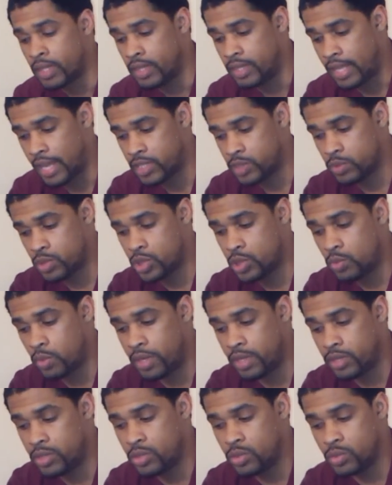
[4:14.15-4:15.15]
That's what you
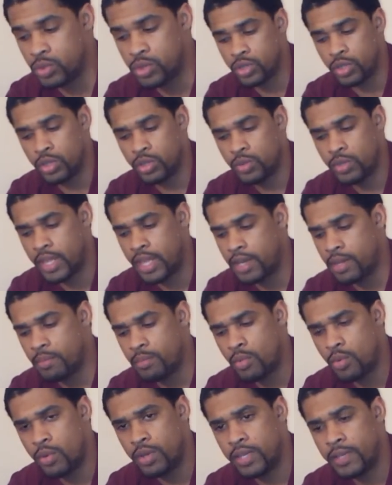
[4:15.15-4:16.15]
want to do. So you do that in
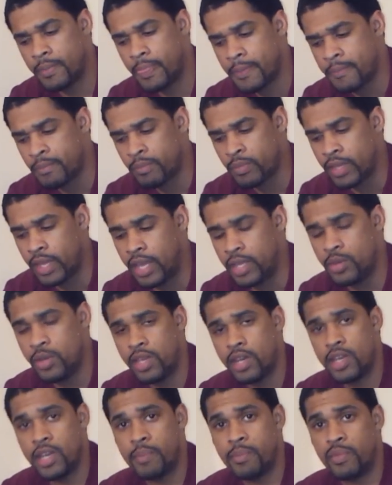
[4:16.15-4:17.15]
the morning, and you
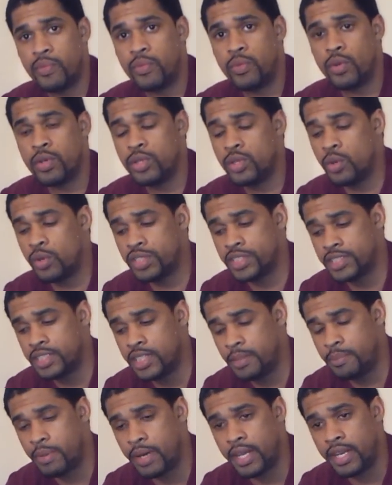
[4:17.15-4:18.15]
hit it up before you go to
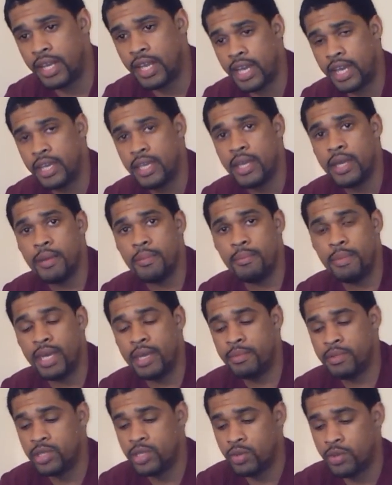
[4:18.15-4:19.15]
sleep at night.
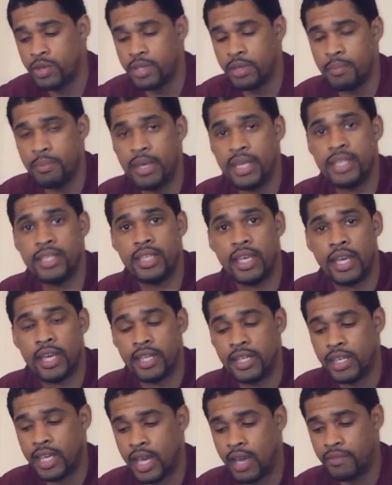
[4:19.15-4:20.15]
Maybe during the
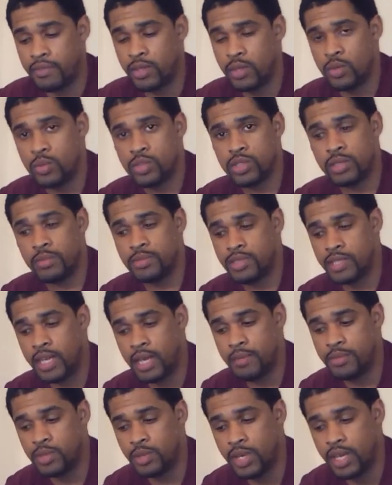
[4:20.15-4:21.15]
midday, in the afternoon,
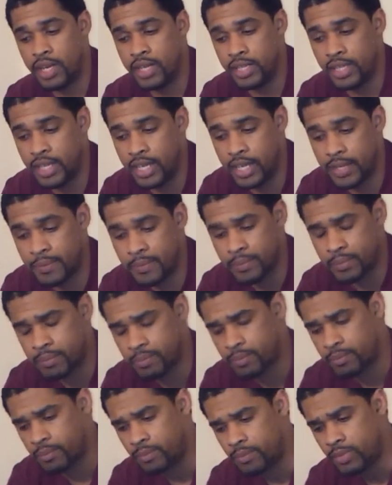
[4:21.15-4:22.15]
sometimes you hit it again.
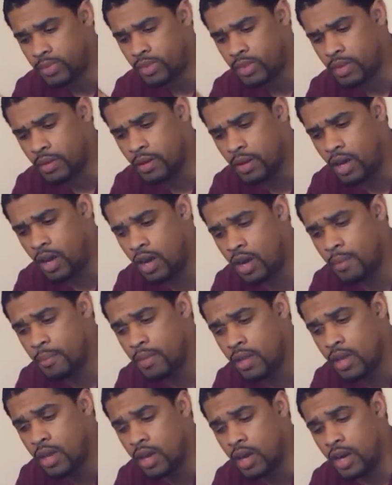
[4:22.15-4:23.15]

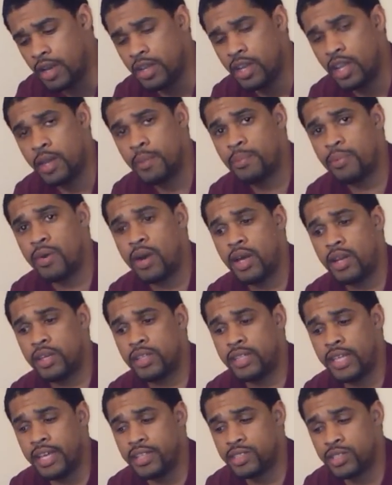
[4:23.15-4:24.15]
Another
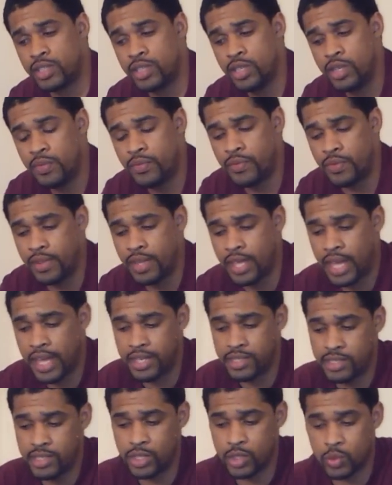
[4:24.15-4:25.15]
product that's good for
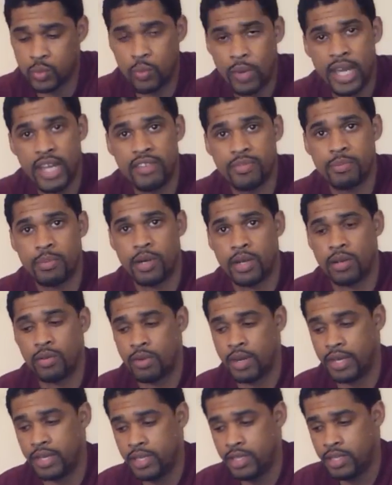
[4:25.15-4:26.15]
that is this wave butter
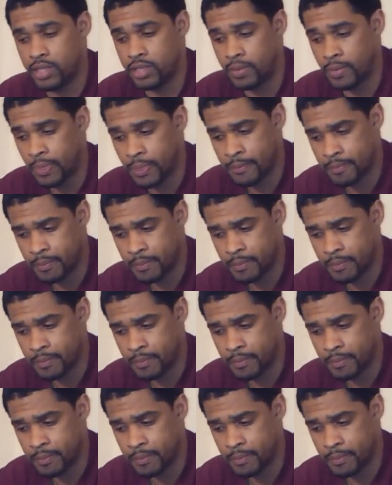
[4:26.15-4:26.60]
right here.